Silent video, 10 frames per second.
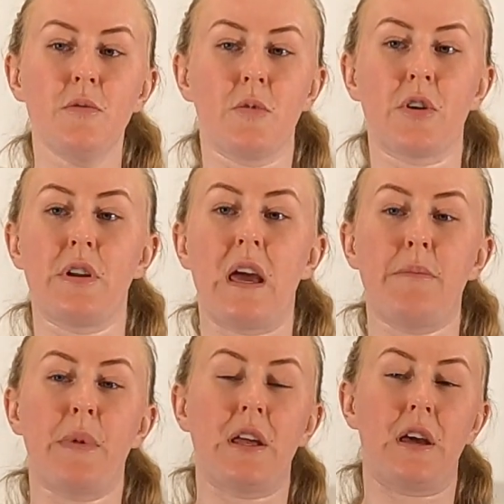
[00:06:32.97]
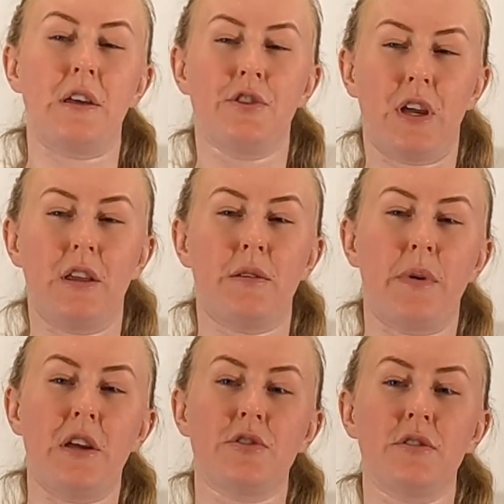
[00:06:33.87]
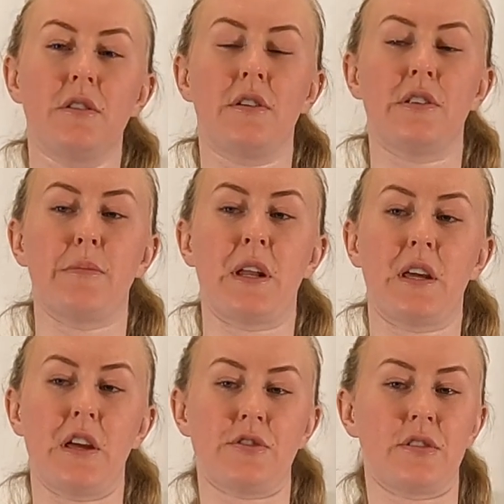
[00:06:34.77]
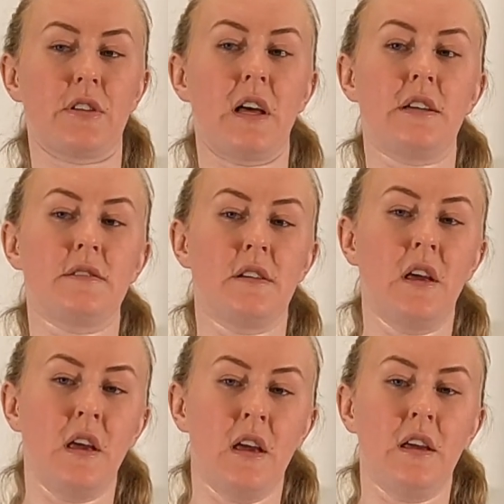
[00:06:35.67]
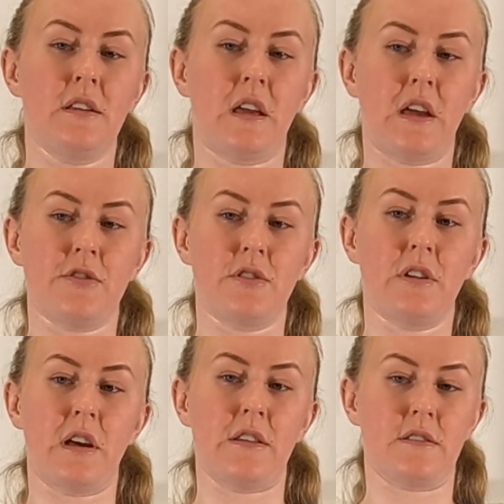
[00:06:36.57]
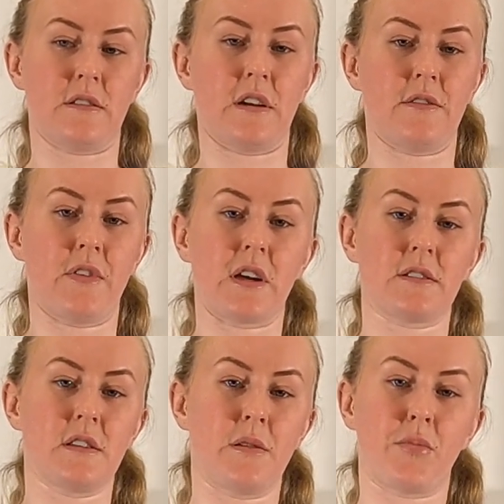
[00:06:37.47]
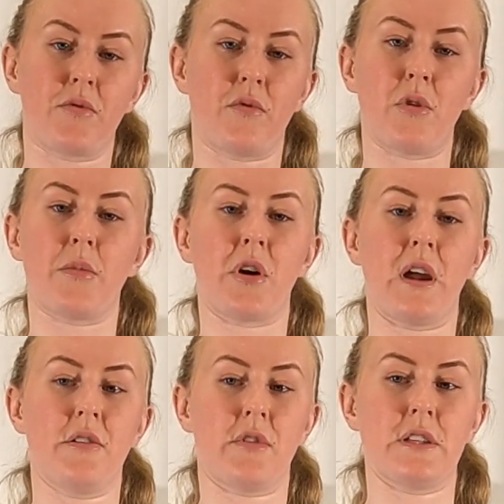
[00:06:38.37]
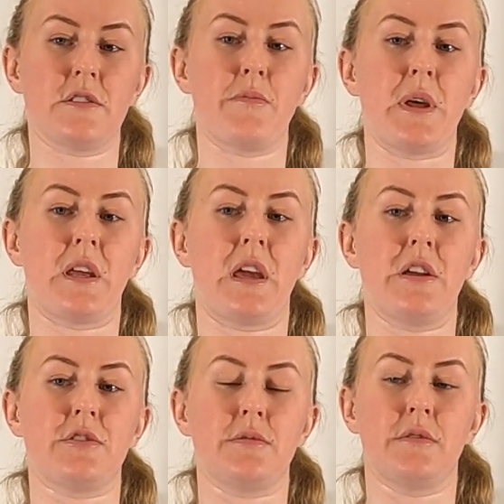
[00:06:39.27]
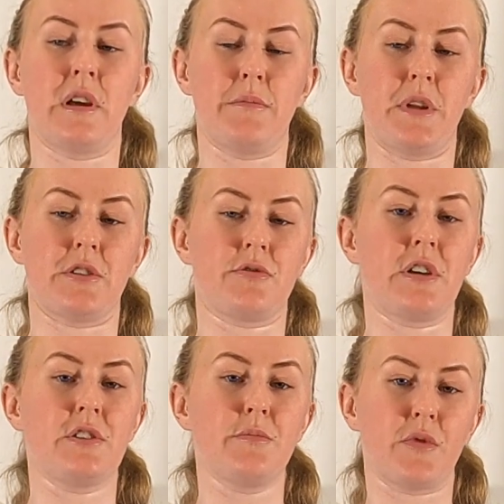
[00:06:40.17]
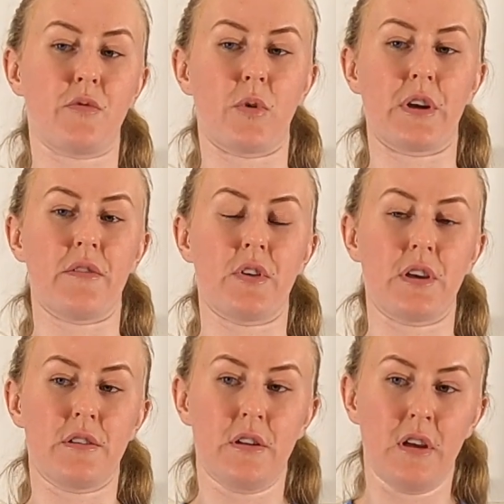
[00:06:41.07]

We're going to educate the patient on the medication class, indication, and the side effects, and perform our 8 rites of medication administration before giving it.